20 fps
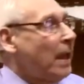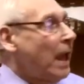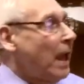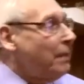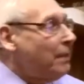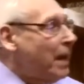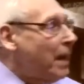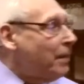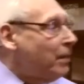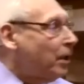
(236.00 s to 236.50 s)

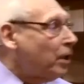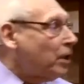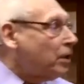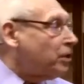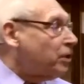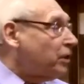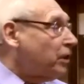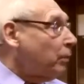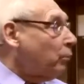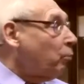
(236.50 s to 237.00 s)
And then there's
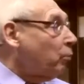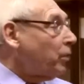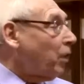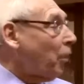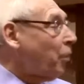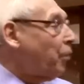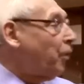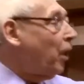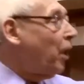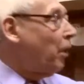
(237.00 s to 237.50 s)
the
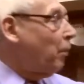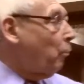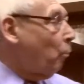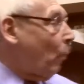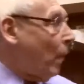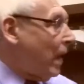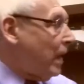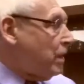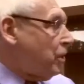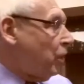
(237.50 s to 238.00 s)
3rd
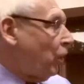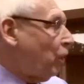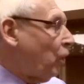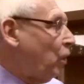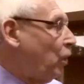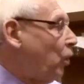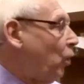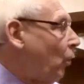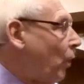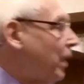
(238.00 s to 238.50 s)
way you
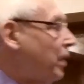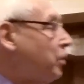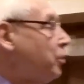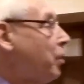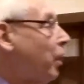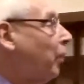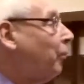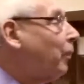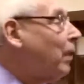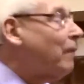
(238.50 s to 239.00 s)
can do it.
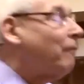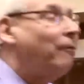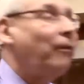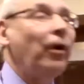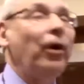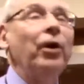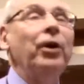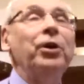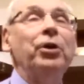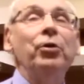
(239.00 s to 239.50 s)
You can
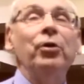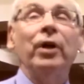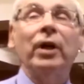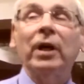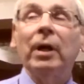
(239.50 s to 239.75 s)
refer to a